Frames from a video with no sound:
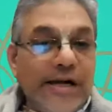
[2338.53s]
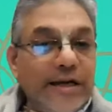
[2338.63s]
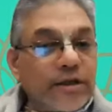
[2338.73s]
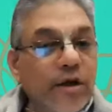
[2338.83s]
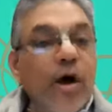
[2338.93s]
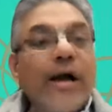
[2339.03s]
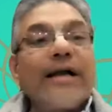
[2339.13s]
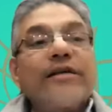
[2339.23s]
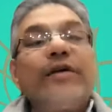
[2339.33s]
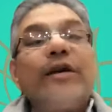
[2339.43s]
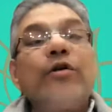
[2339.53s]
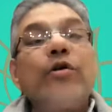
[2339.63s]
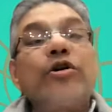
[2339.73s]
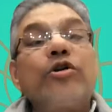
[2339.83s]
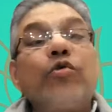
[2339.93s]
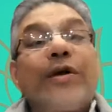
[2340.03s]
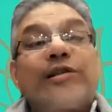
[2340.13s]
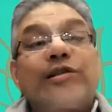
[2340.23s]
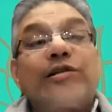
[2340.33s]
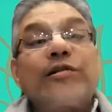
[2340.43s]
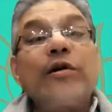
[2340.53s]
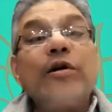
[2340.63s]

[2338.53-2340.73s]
As long as we don't twist